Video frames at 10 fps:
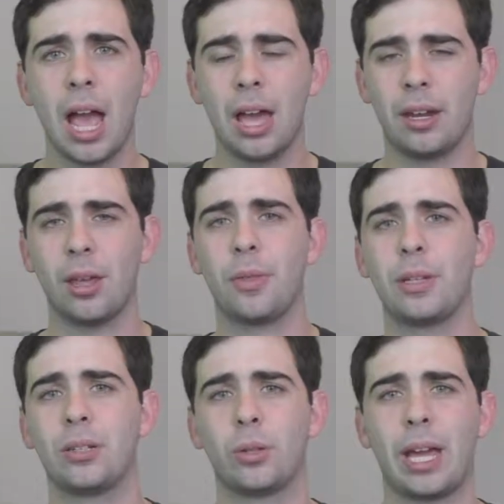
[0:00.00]
Another
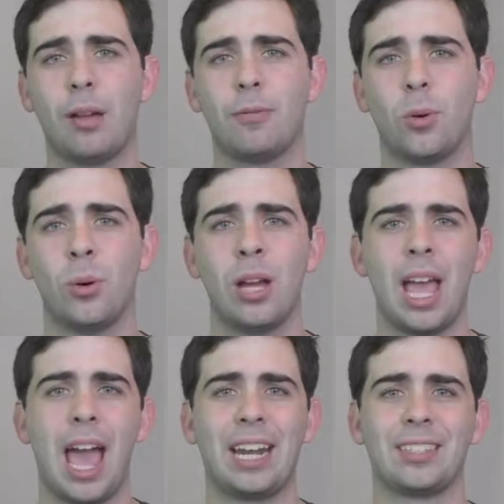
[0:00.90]
thing to look out for,
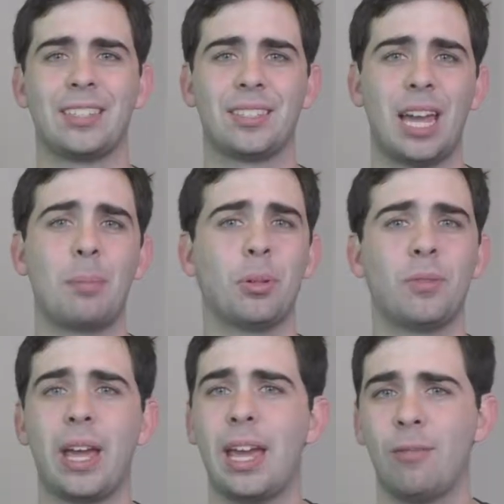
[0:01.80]
and it's a staple
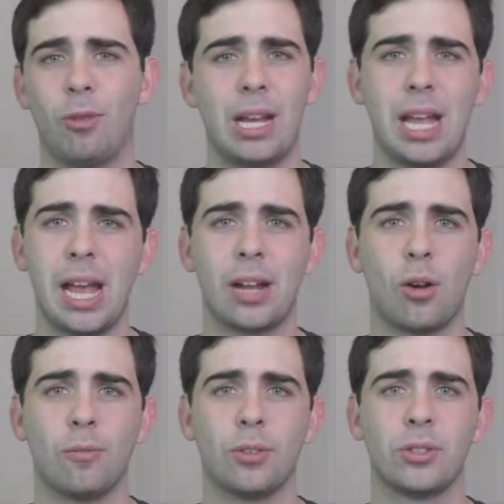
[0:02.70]
of every E A
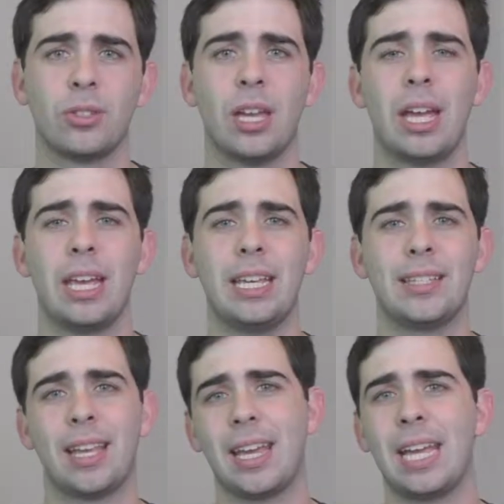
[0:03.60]
conference,
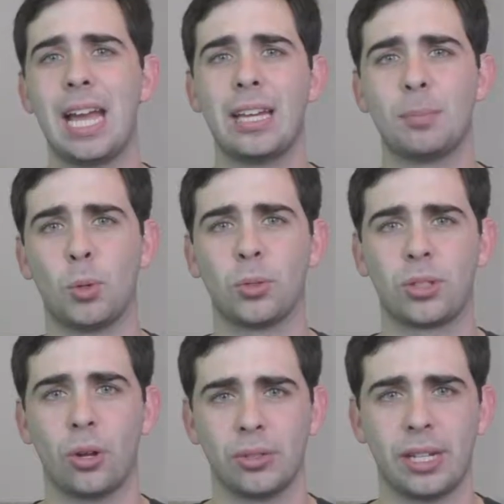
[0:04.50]
is their E A Sports
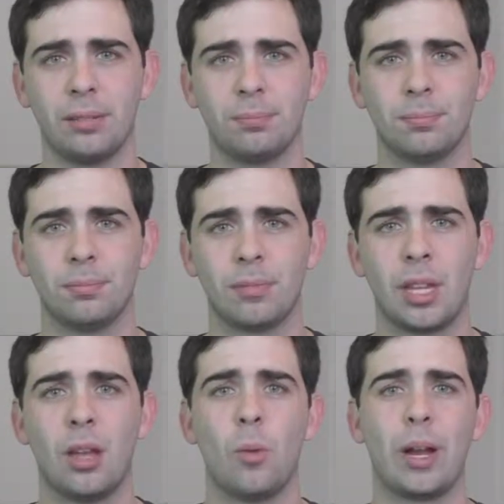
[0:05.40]
content.
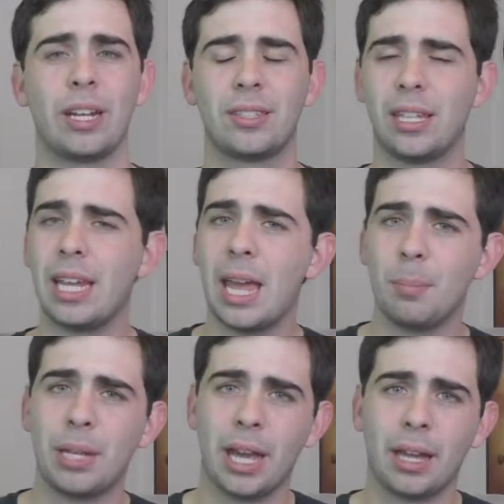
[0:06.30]
We're going to see
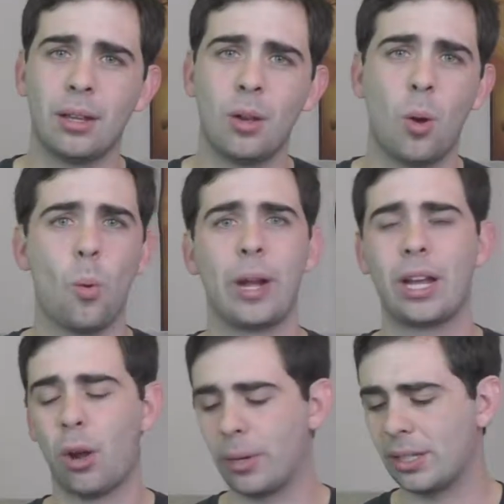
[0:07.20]
N B A, we're
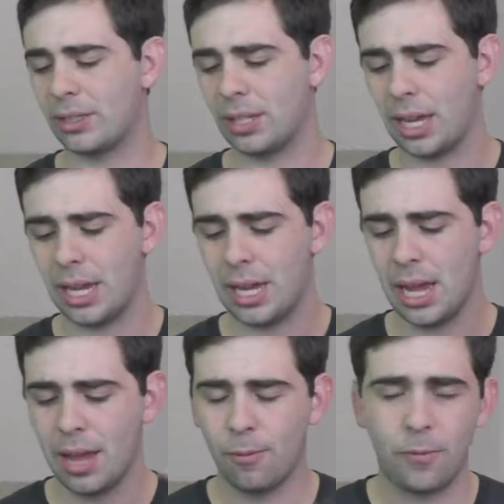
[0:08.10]
going to
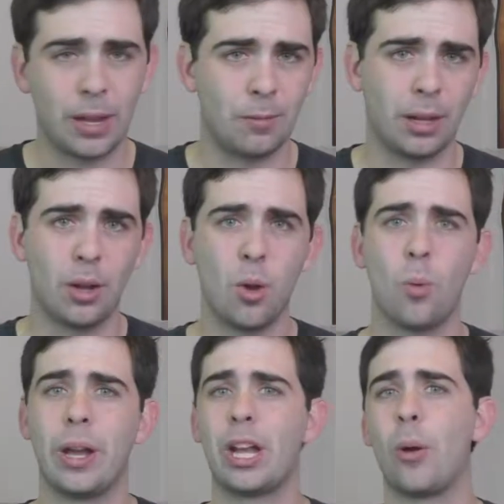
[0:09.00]
see FIFA,
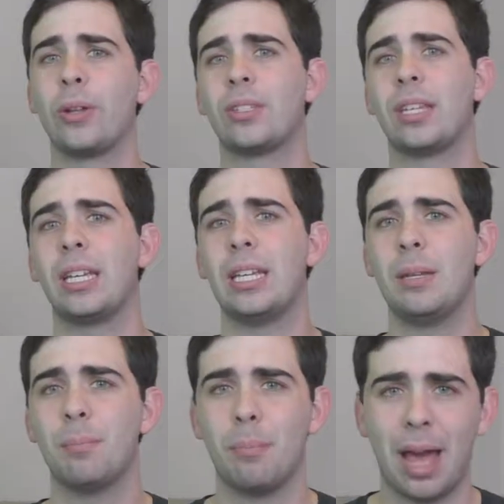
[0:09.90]
we're going to
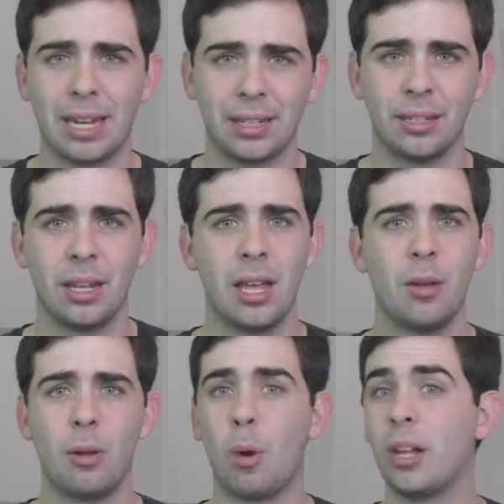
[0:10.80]
see Madden,
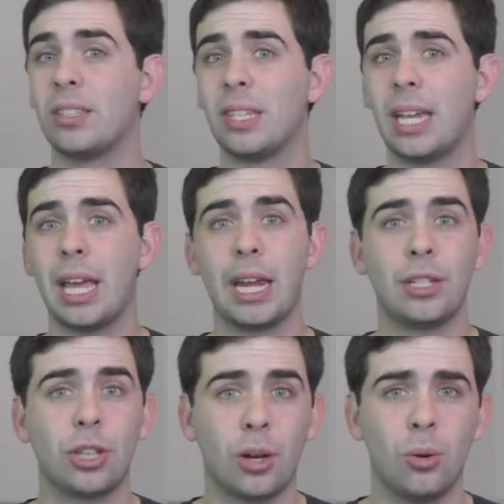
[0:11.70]
we might see N
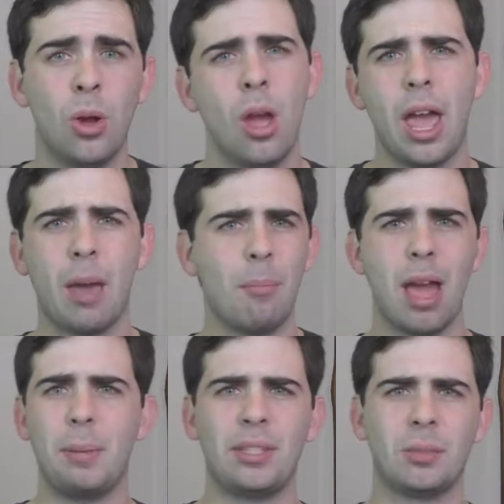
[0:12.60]
H L, and
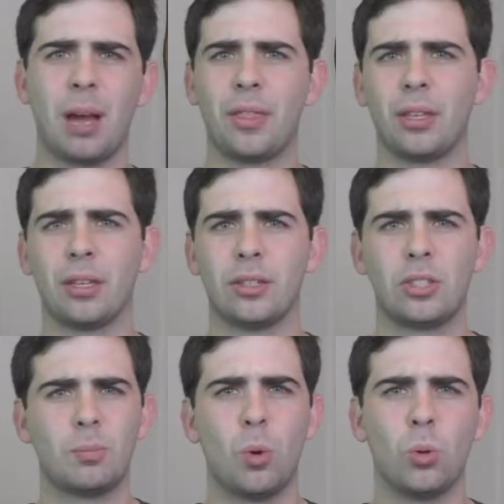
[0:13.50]
maybe some other
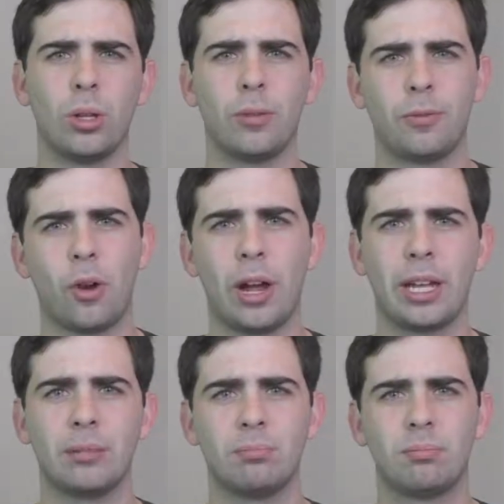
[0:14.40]
smaller
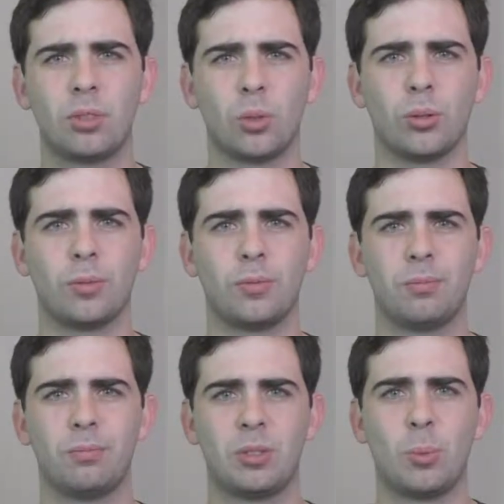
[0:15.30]
fry sort of
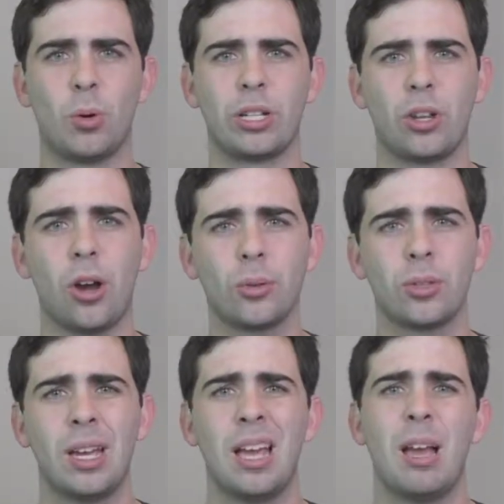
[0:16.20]
sporting
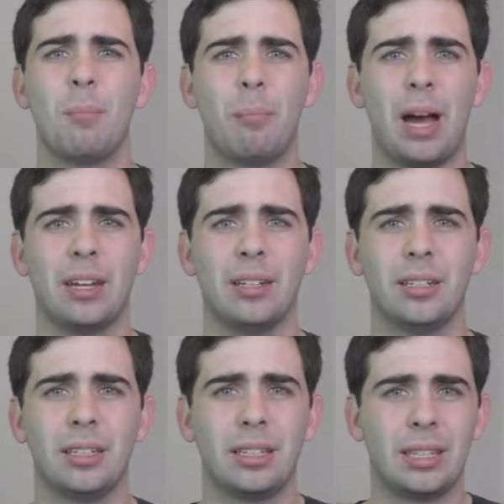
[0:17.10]
titles, but
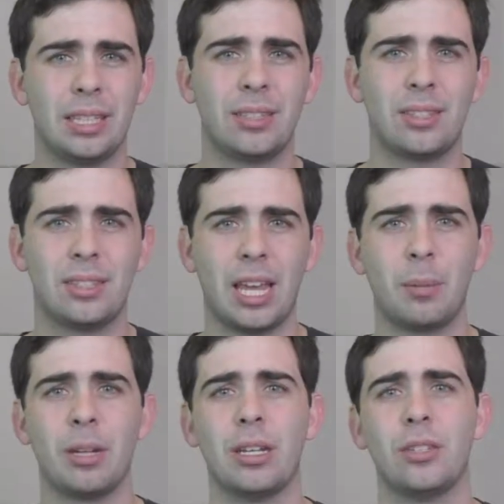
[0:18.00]
this
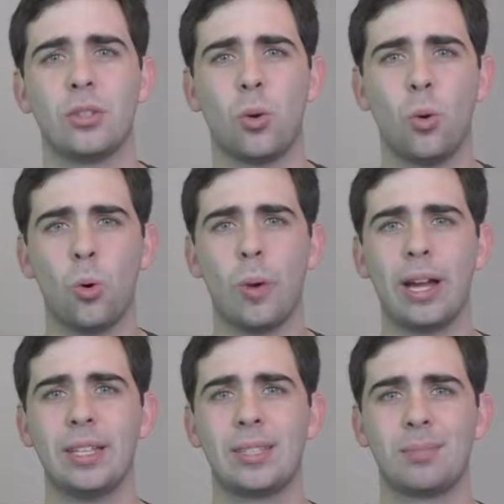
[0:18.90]
segment is
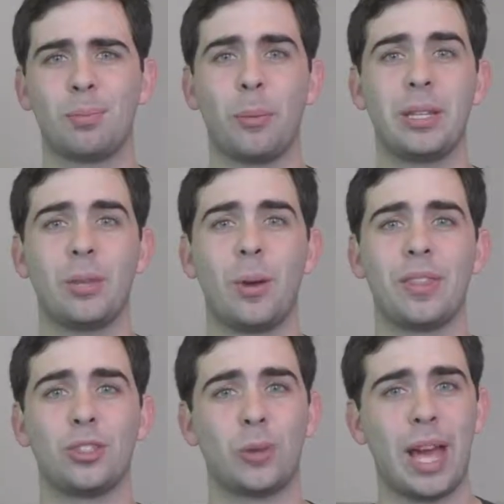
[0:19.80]
always probably the one
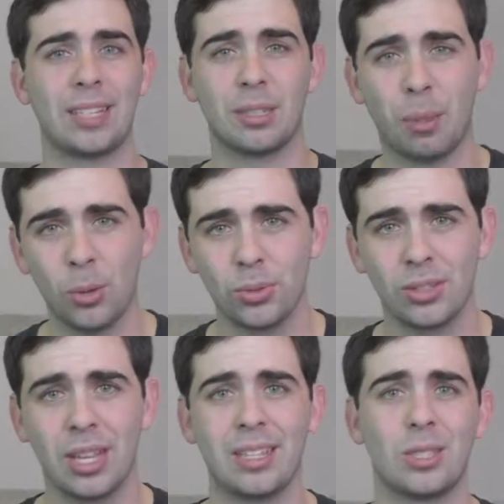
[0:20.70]
that drags the
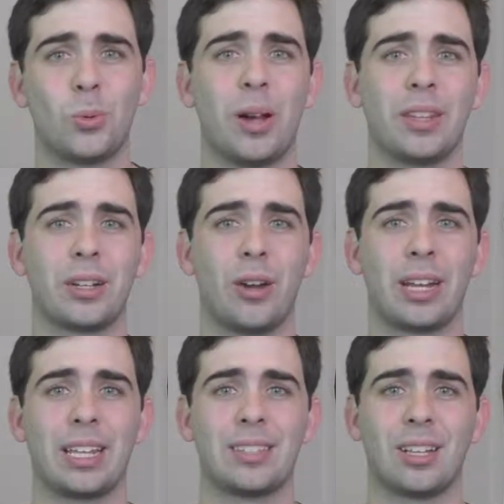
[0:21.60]
most. It's the one that kind
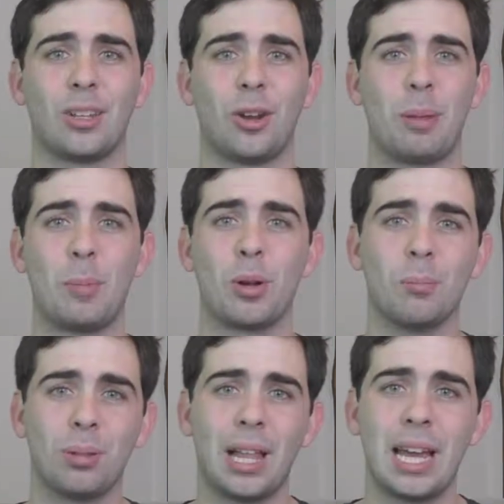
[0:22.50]
of gets a lot of people
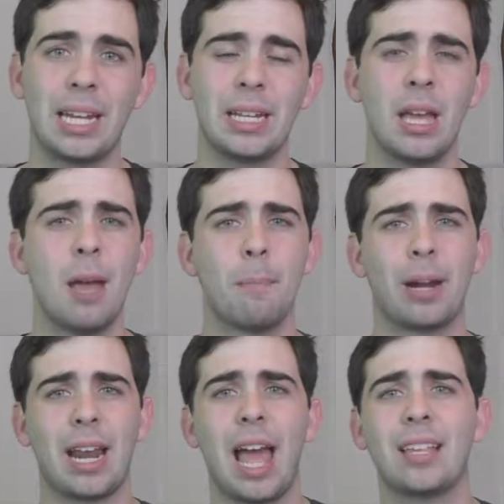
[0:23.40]
complaining,
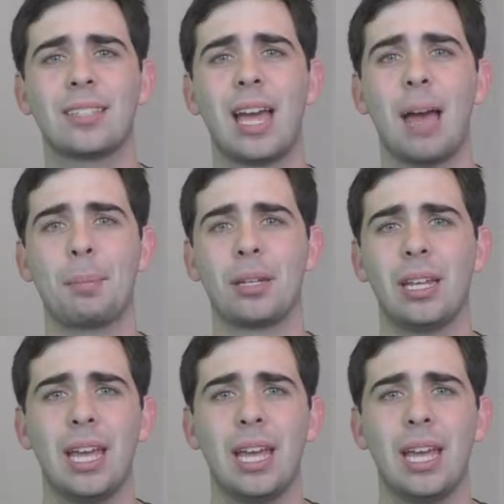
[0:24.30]
but it has to happen.